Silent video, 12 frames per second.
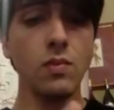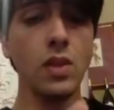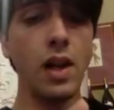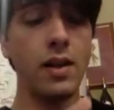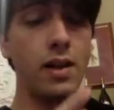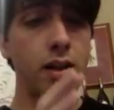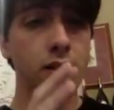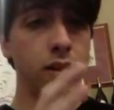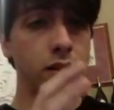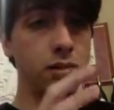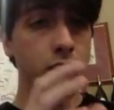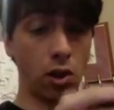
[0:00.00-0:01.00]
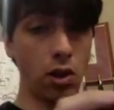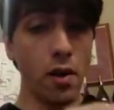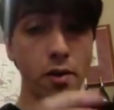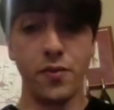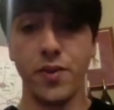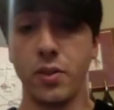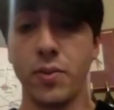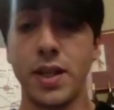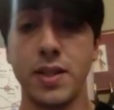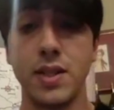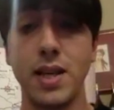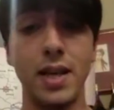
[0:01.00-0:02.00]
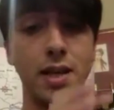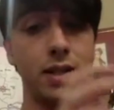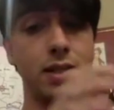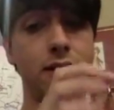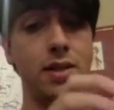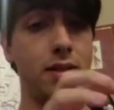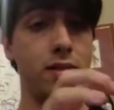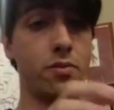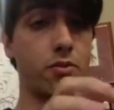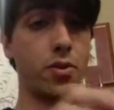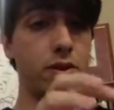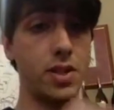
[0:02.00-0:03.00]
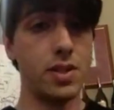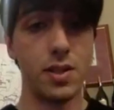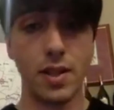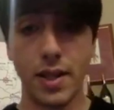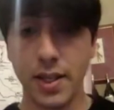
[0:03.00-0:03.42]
the chlorophyll, we can see that, of course, it's